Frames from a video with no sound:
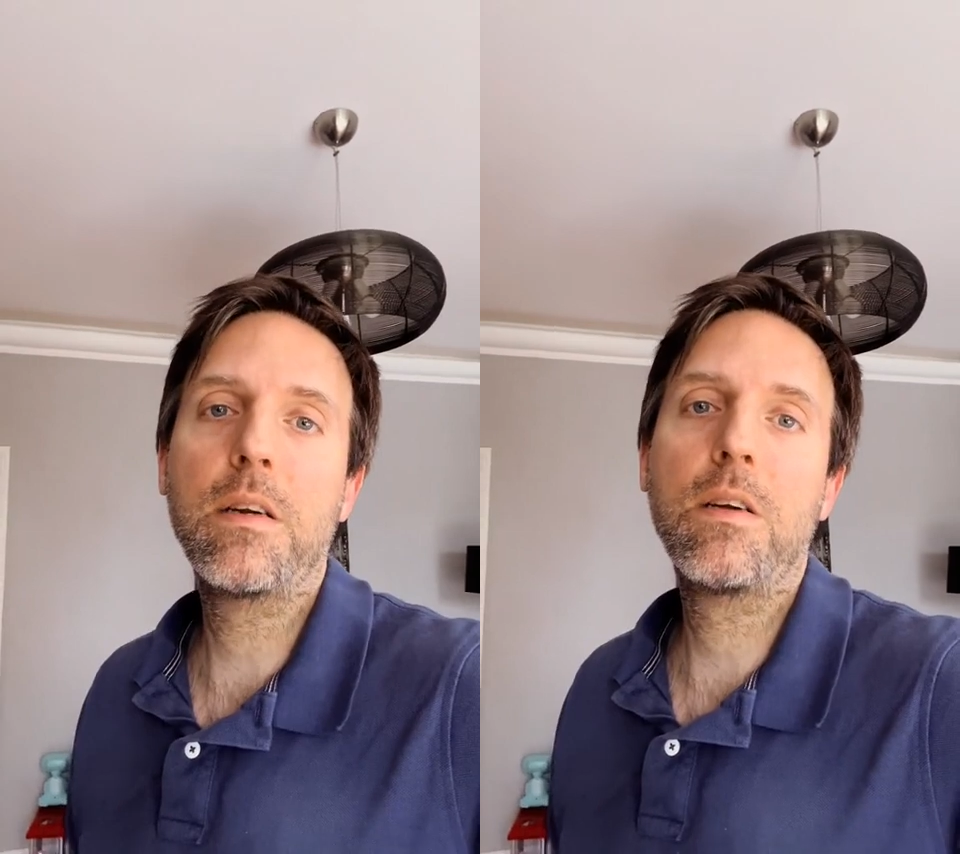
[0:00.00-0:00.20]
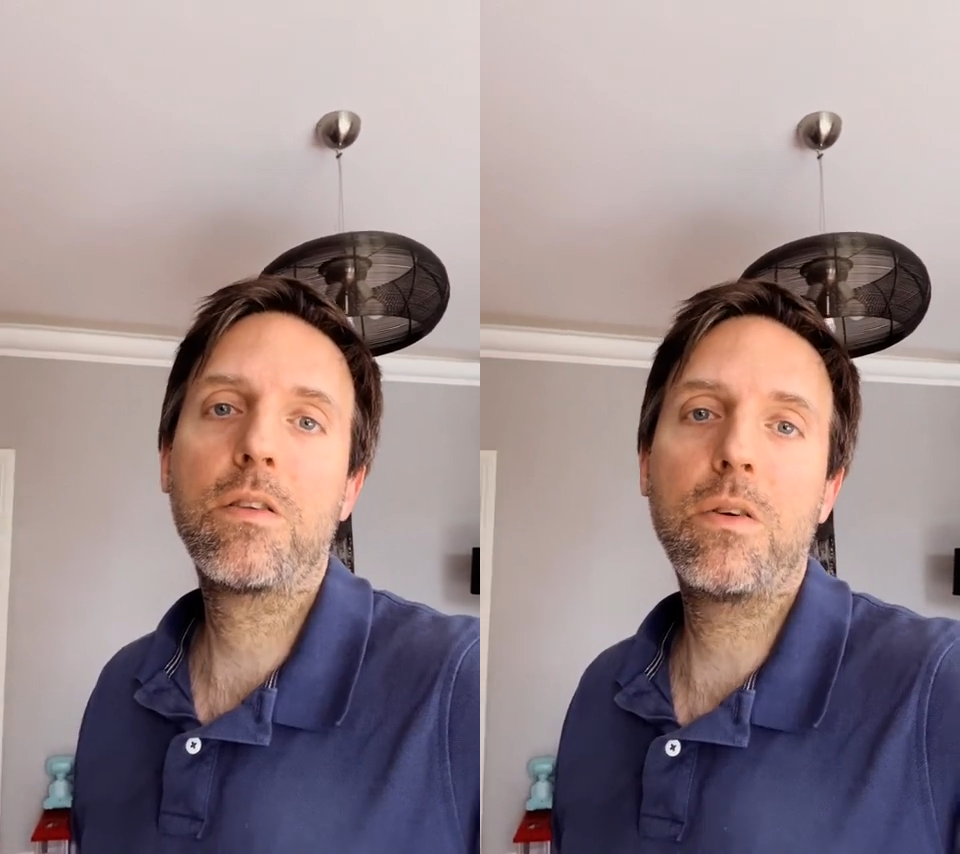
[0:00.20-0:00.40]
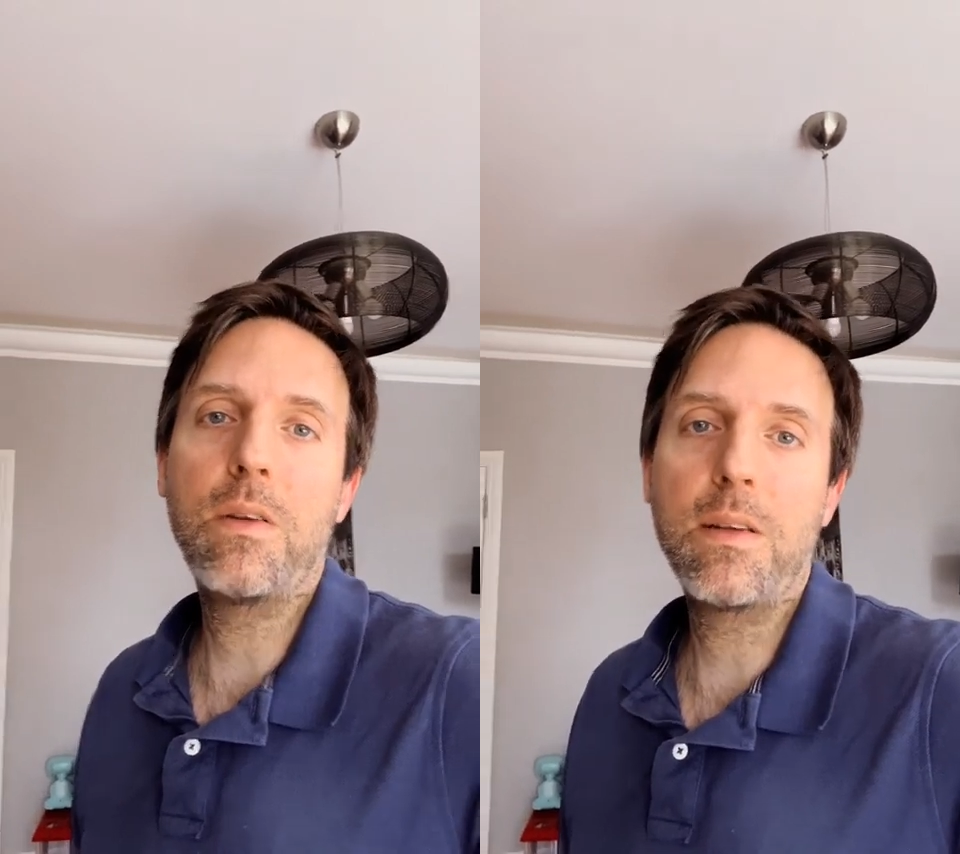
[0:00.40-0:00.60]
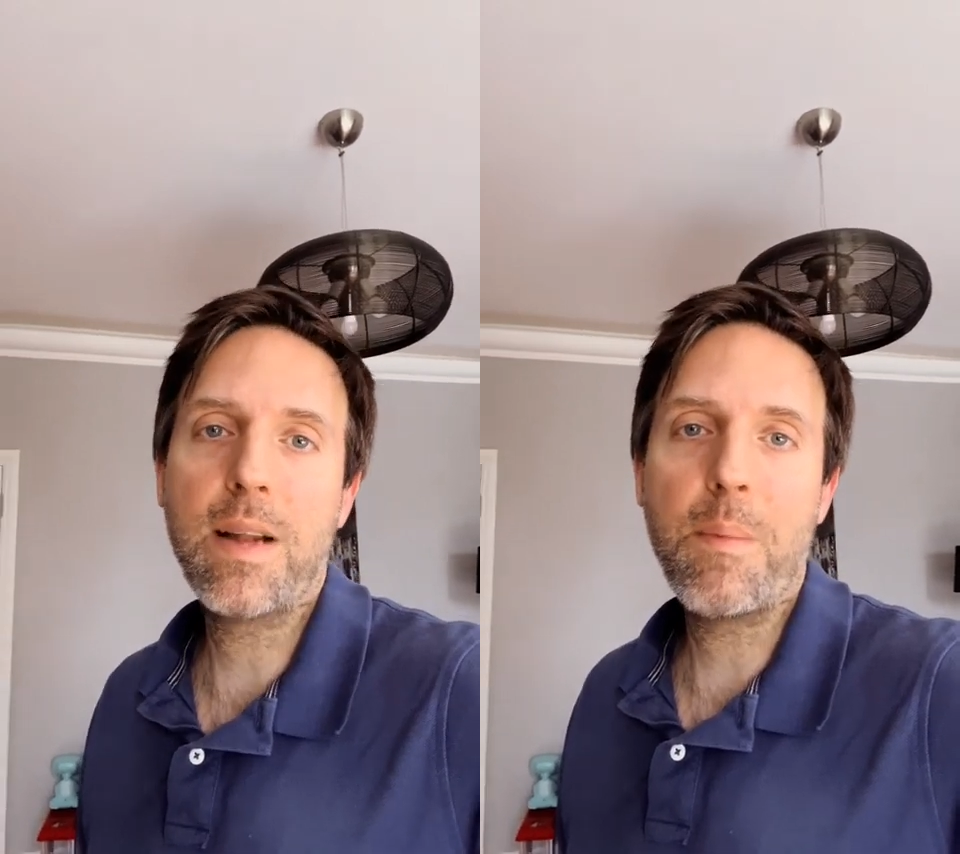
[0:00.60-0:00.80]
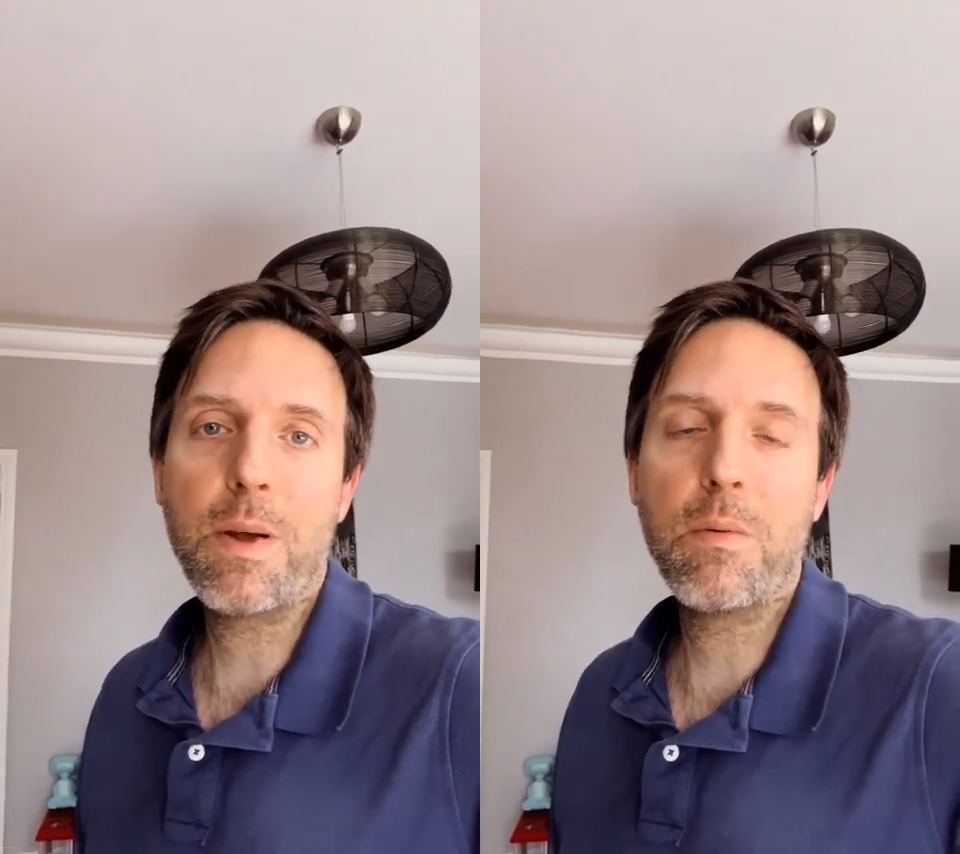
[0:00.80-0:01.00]
to the
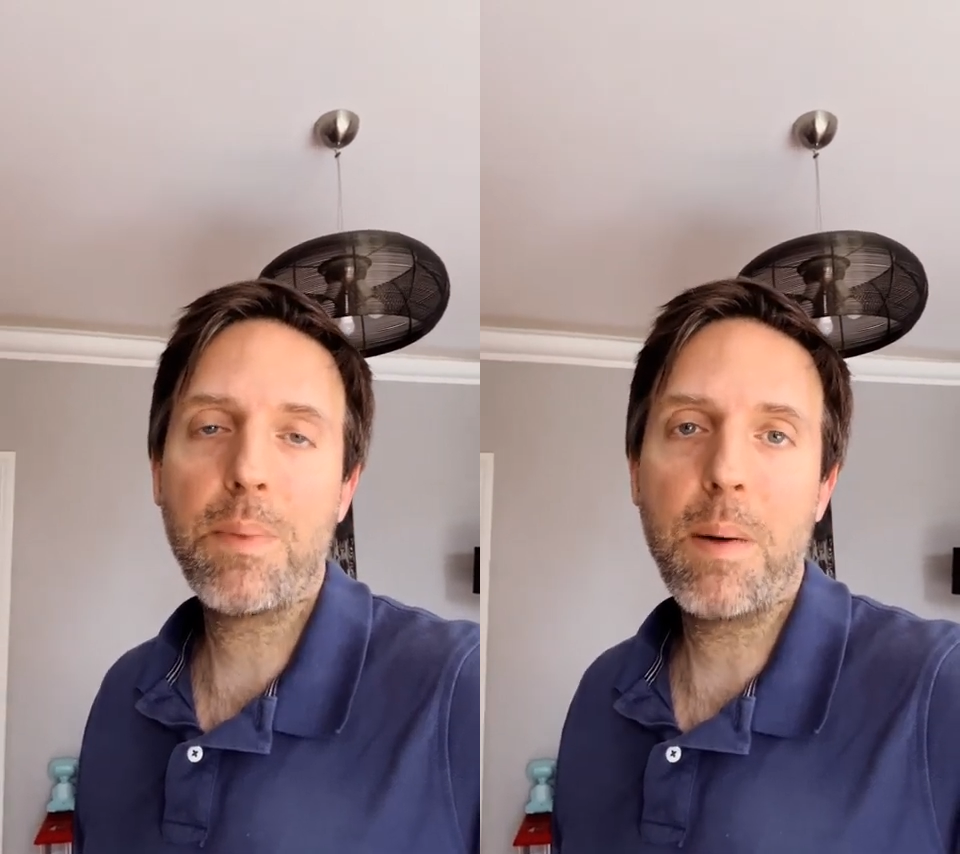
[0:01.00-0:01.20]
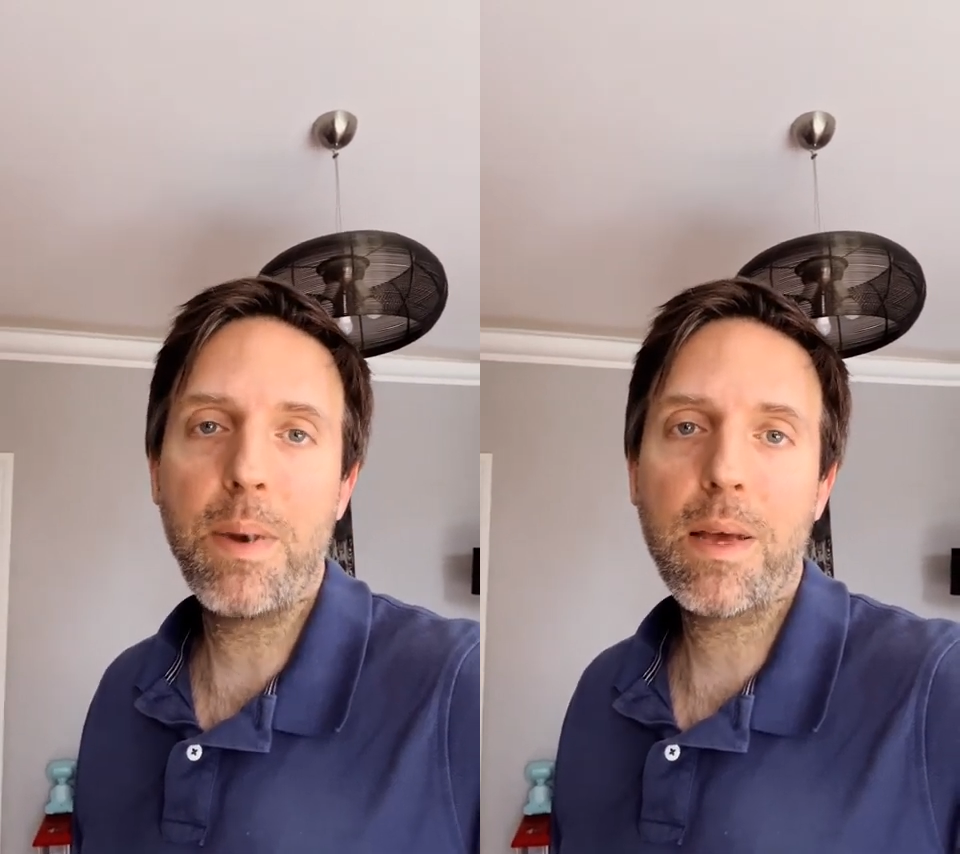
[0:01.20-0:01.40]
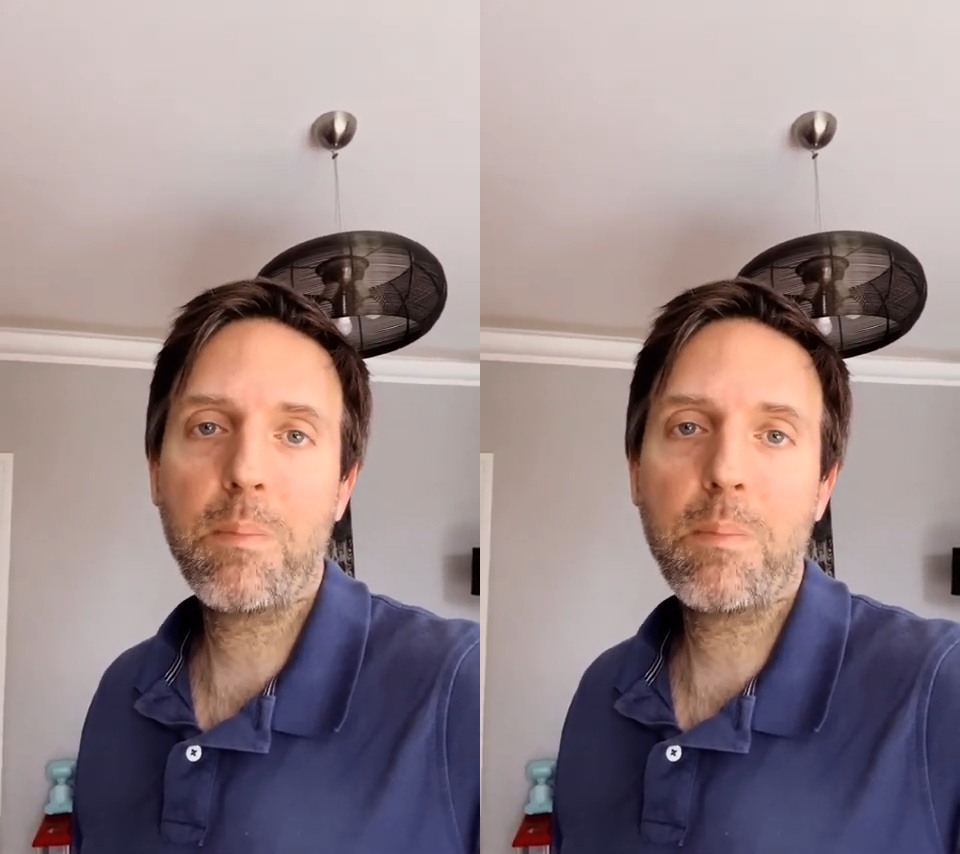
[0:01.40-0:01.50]
Islamic Republic,